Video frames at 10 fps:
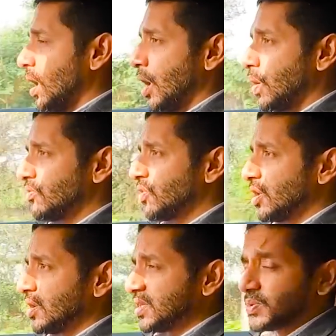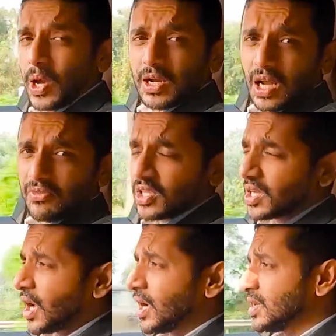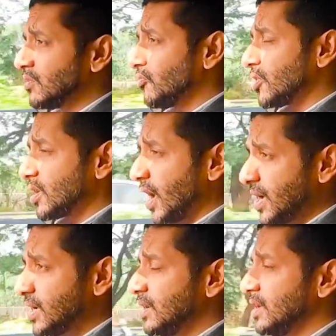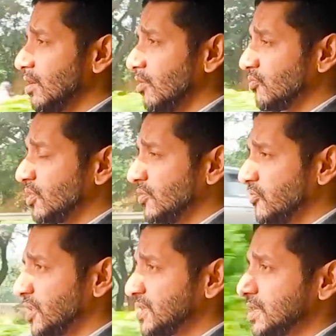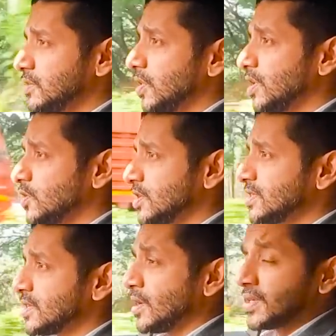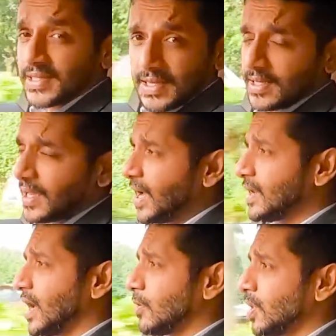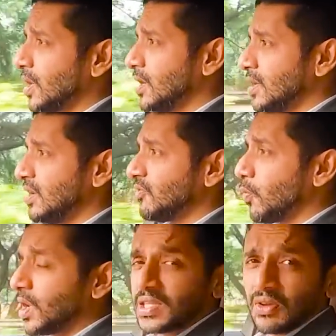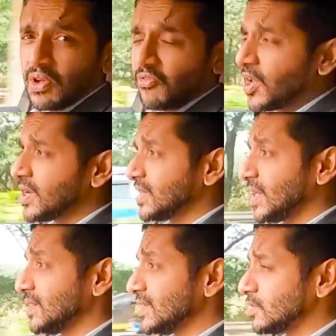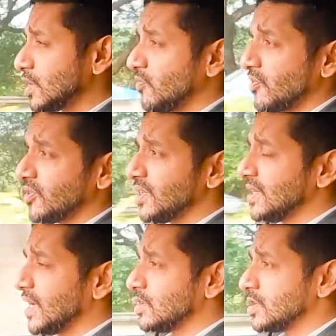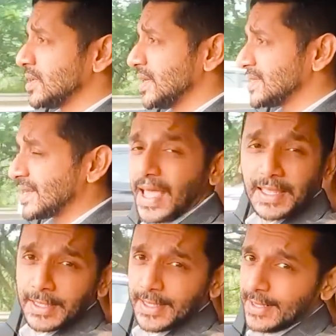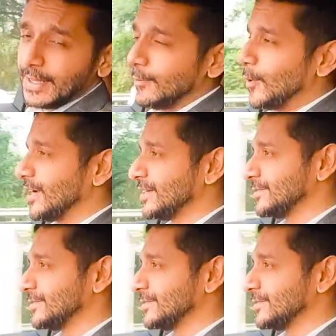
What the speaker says: However, despite driving the car in a variety of different situations, city and highway, never once have I felt that this 350D engine is lacking in any way.